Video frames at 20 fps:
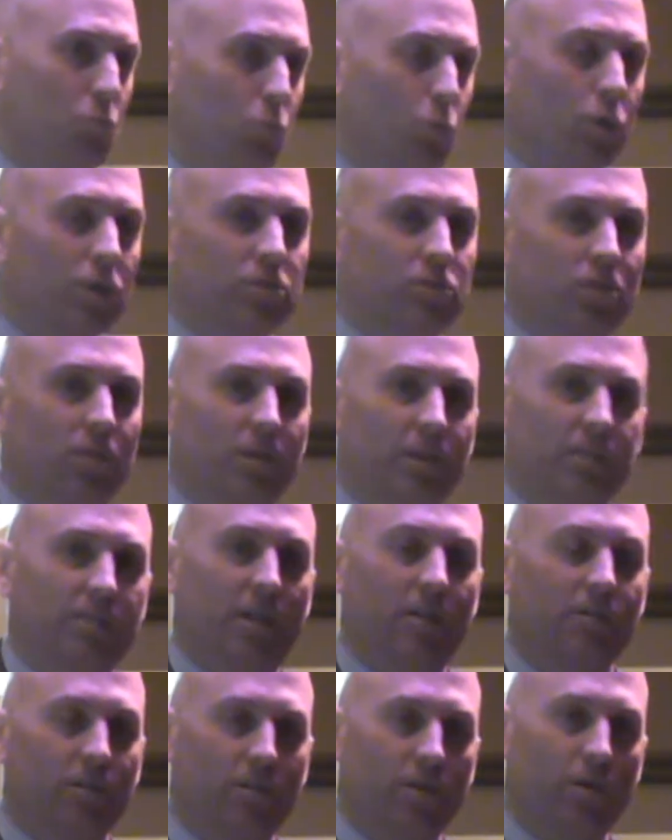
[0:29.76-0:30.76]
Worcester is
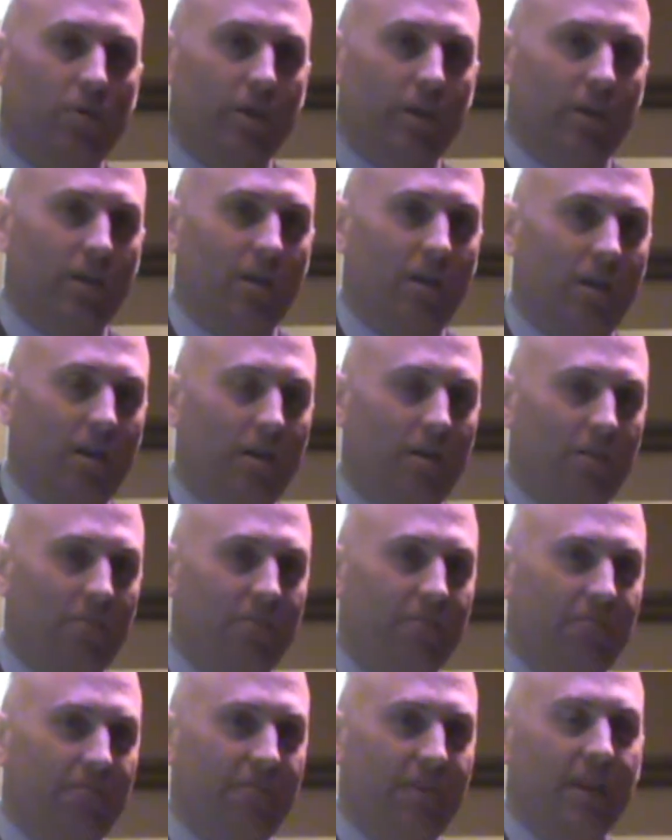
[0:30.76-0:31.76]
undergoing
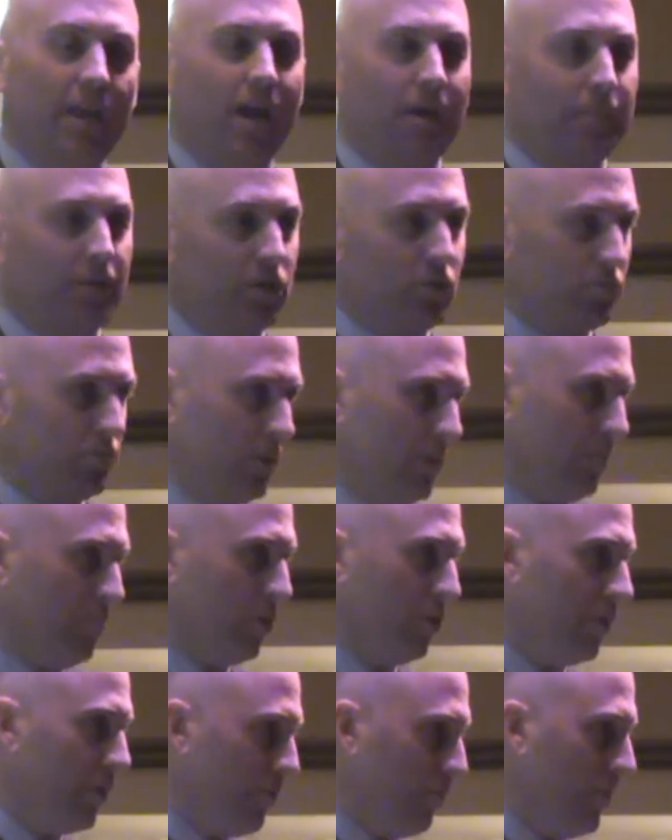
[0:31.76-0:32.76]
a phenomenal
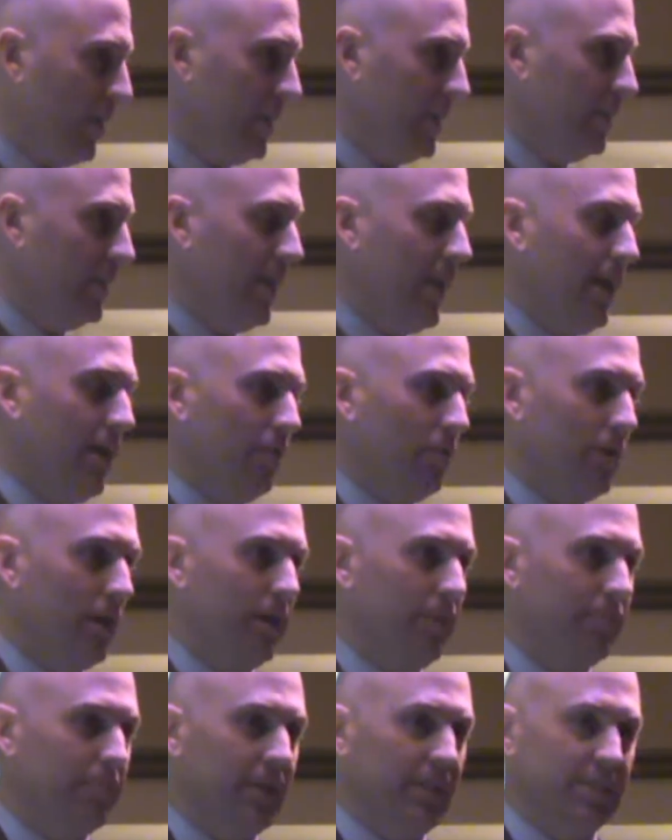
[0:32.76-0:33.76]
rebirth right
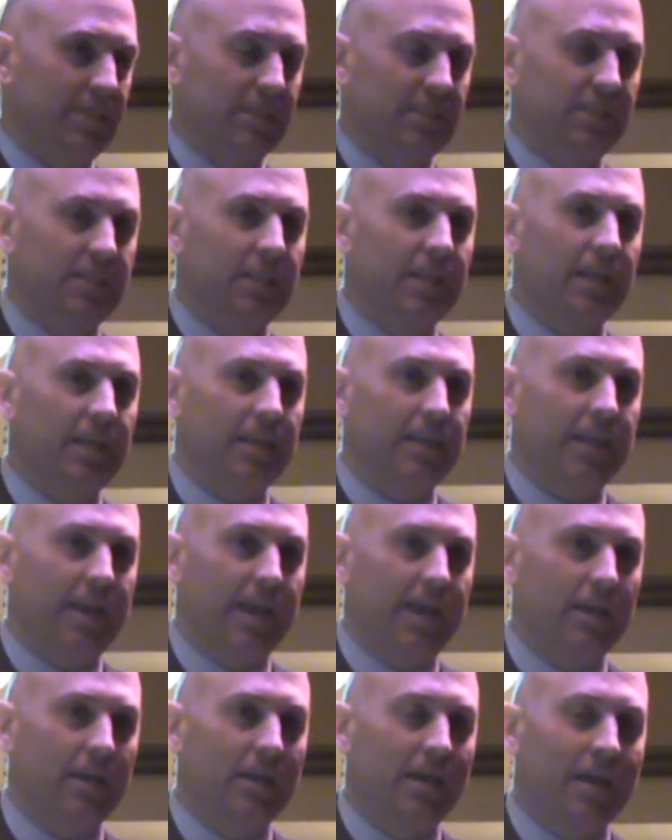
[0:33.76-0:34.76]
now. It's a city
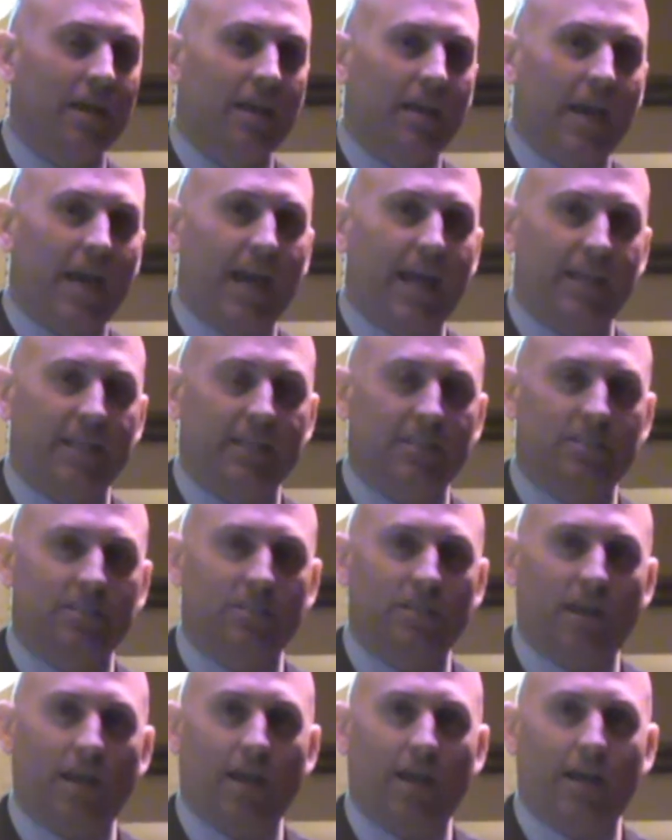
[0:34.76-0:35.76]
that had
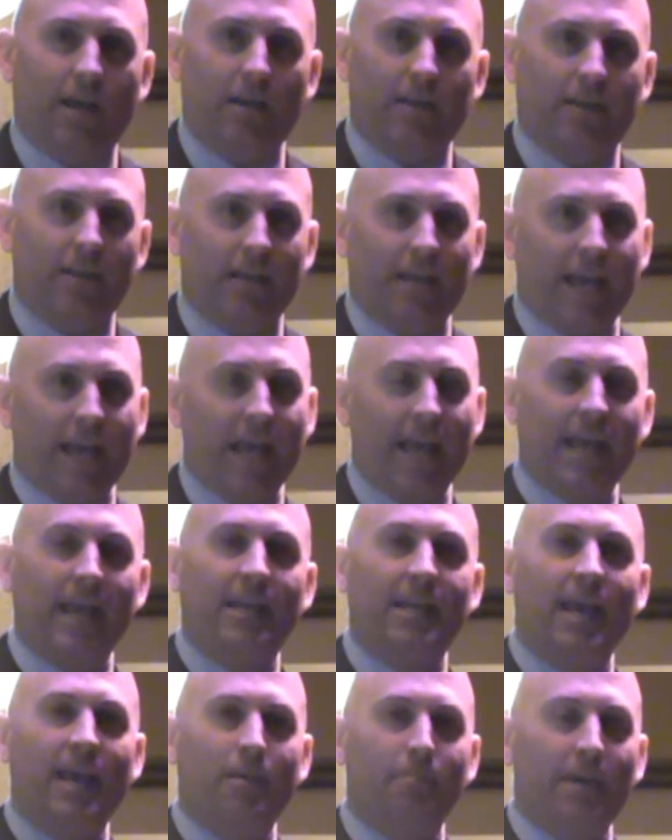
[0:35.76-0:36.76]
its kind of
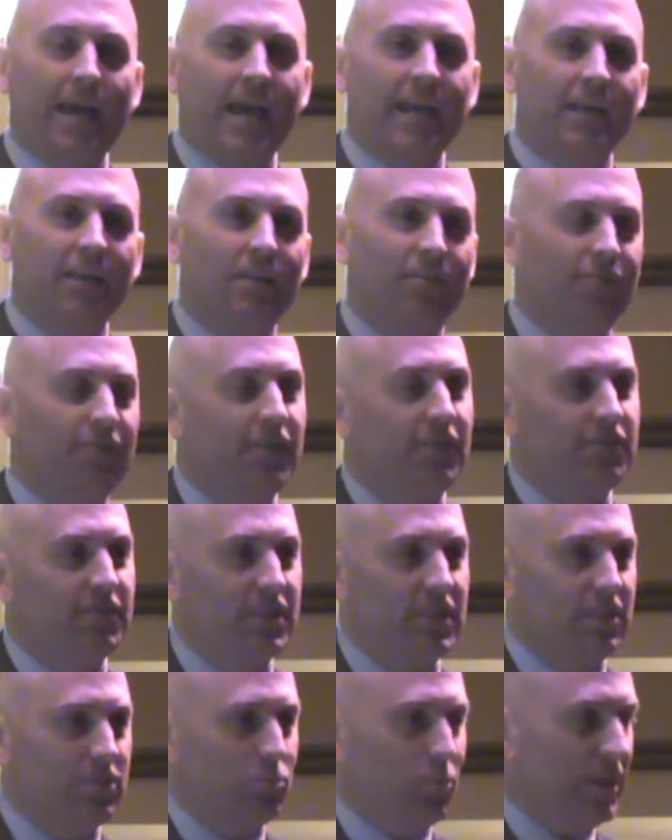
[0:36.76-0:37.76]
heyday back in the
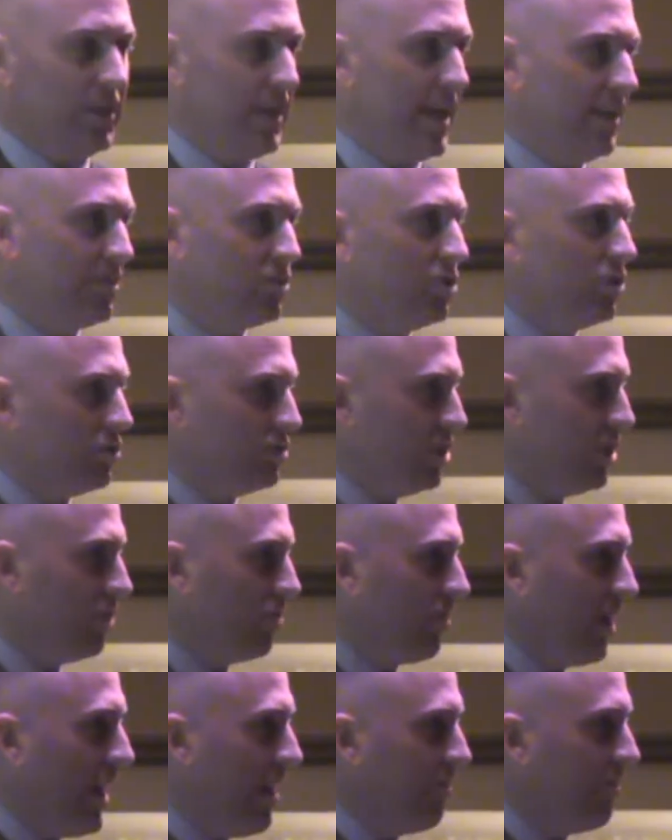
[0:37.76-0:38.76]
50s when National
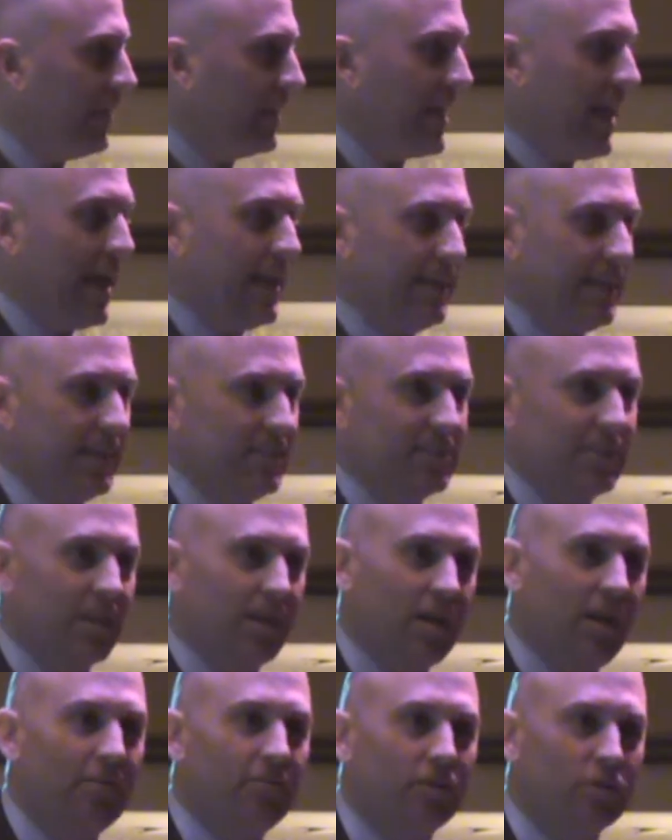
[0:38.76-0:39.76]
Geographic had it as the
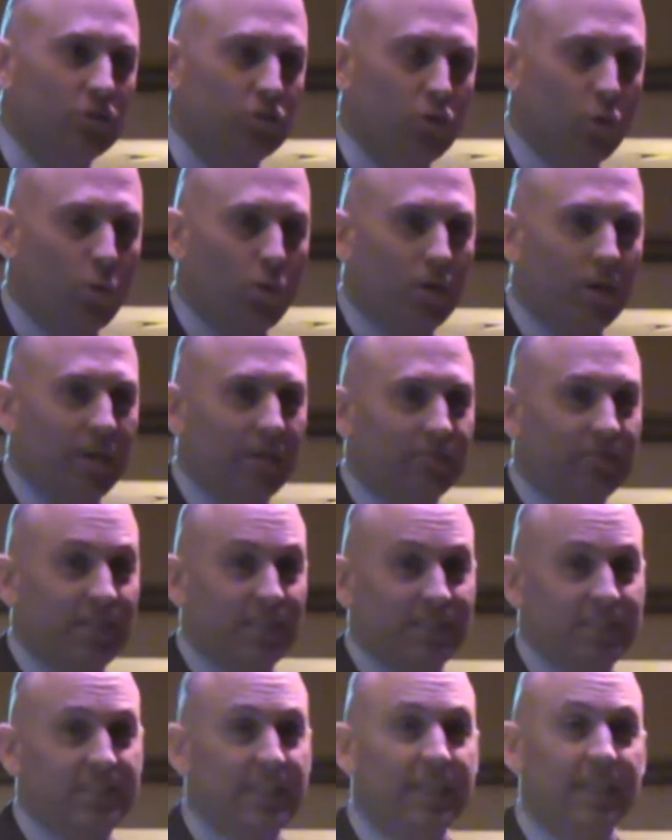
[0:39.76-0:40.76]
cover story of the
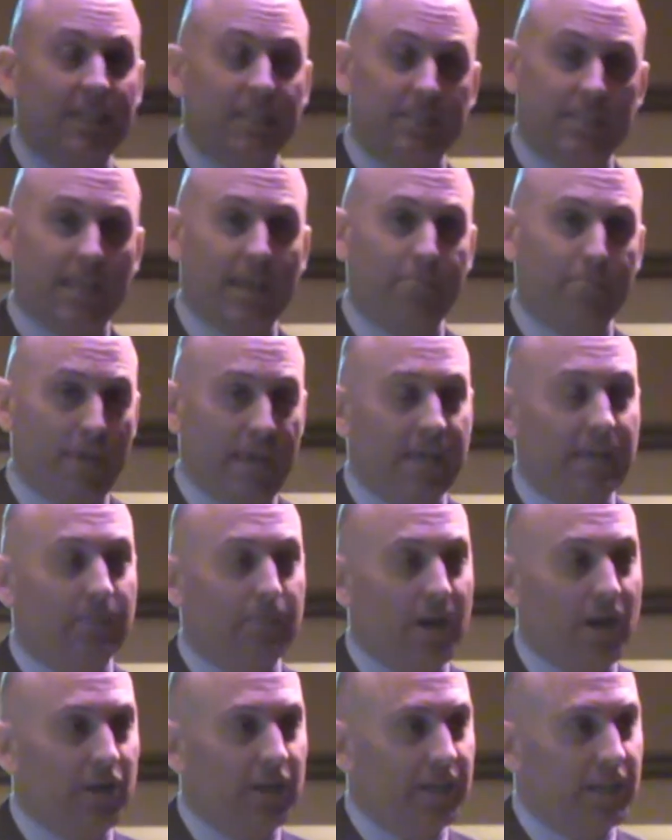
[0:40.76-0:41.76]
cities that make
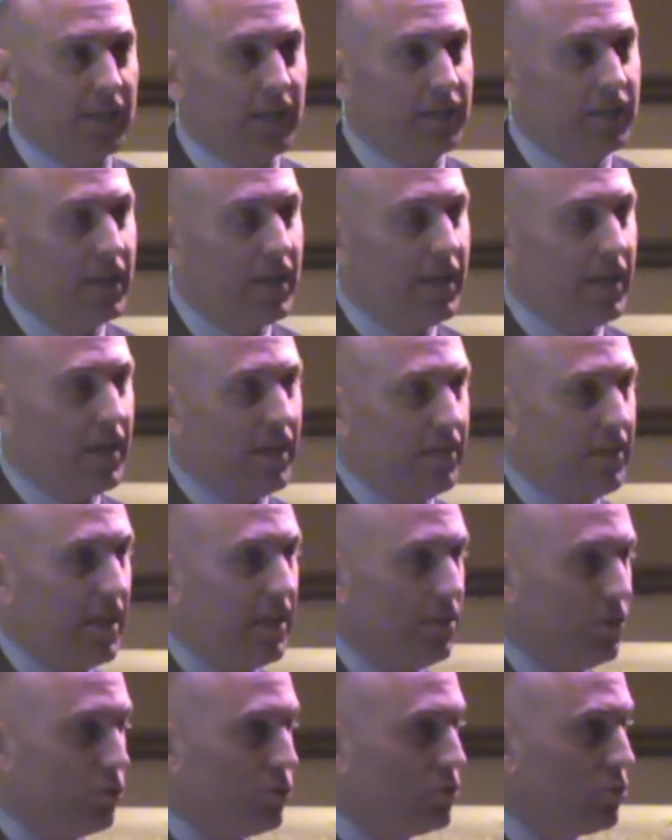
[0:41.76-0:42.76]
America, and
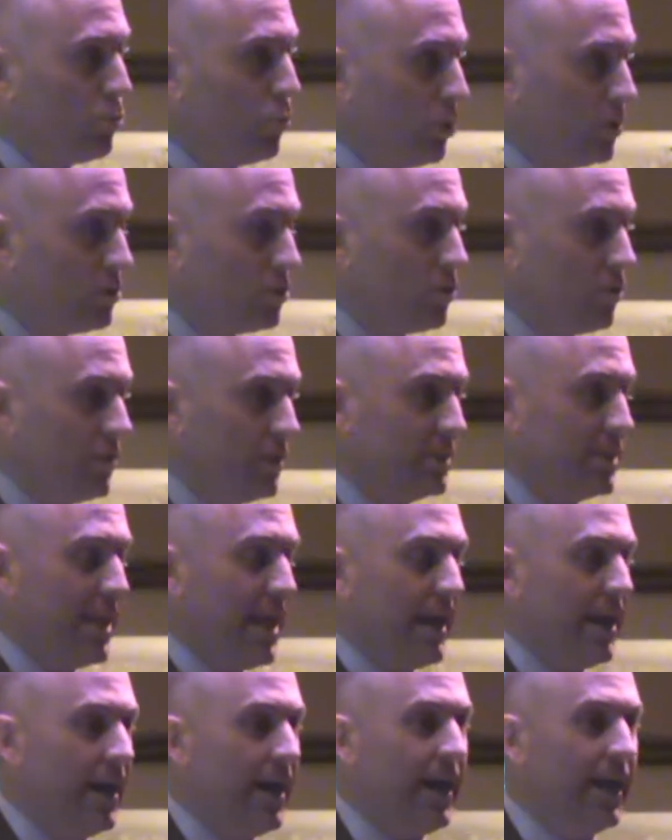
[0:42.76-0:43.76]
they used Worcester as
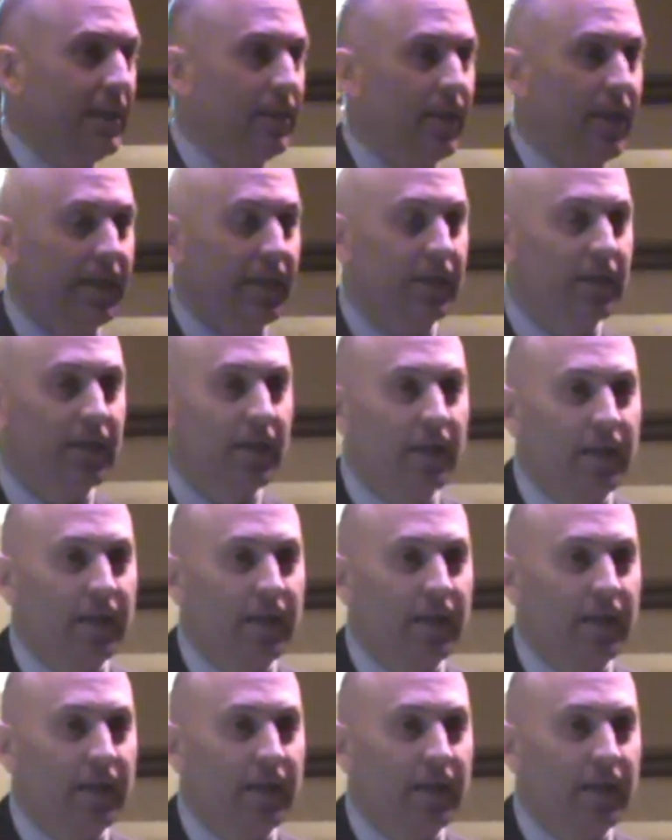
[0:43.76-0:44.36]
that highlight.